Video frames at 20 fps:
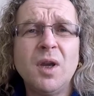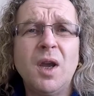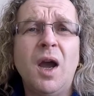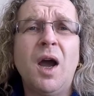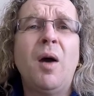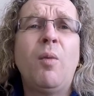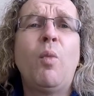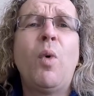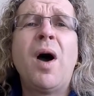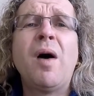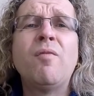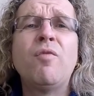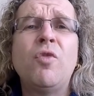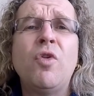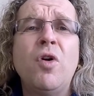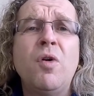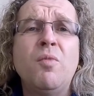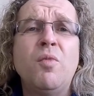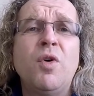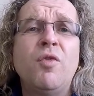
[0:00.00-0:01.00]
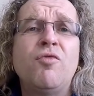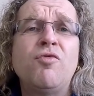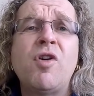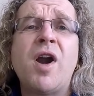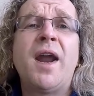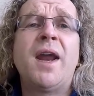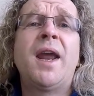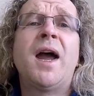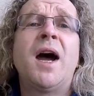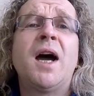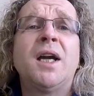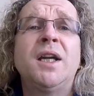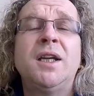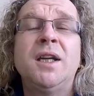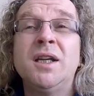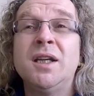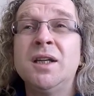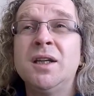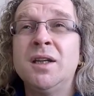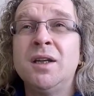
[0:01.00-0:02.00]
and one room with reggae.
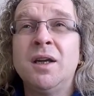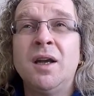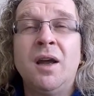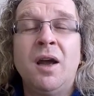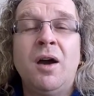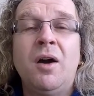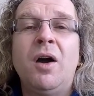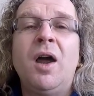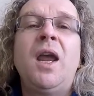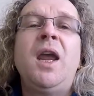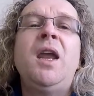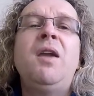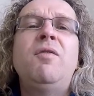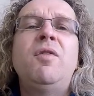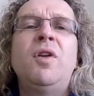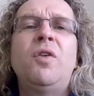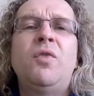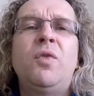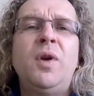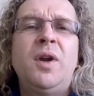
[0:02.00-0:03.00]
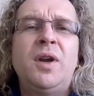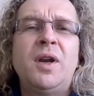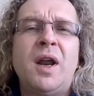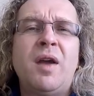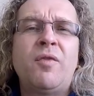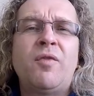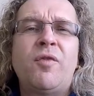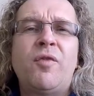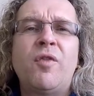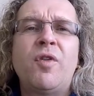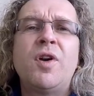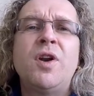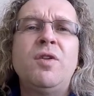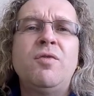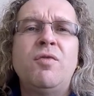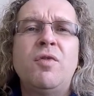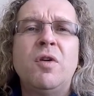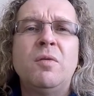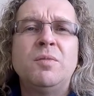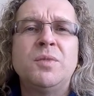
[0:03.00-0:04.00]
Even if we could have three
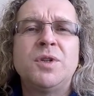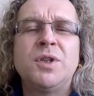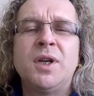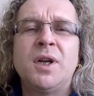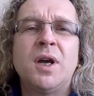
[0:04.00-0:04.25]
rooms,